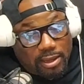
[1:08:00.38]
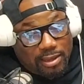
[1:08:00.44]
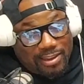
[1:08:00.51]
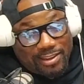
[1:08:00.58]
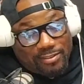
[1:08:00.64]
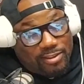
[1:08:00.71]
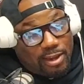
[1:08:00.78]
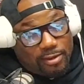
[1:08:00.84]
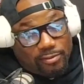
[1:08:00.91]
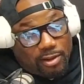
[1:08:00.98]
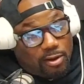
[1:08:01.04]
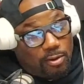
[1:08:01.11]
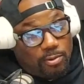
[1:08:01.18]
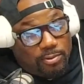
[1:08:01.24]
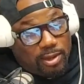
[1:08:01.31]
he changed the
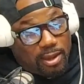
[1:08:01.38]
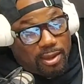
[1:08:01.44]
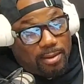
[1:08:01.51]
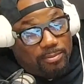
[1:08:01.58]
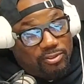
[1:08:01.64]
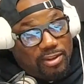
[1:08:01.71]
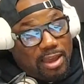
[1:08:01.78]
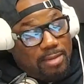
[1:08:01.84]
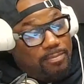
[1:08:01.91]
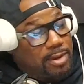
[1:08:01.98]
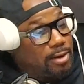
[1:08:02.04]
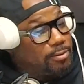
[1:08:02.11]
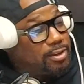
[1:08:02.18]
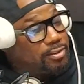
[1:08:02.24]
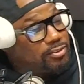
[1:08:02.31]
whole game. Sean
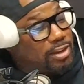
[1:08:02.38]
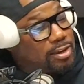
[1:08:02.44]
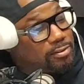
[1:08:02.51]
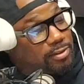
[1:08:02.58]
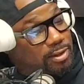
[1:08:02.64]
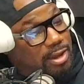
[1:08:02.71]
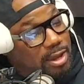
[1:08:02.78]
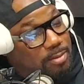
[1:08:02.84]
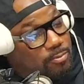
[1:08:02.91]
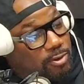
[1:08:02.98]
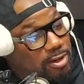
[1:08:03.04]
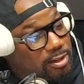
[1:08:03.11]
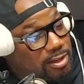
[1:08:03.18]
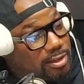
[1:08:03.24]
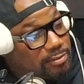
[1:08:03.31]
Marion changed the game what
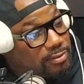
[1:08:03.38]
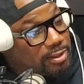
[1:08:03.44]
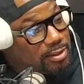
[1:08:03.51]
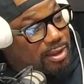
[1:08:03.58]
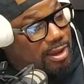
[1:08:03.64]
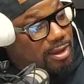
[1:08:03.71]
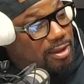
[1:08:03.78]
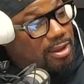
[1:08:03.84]
it is today.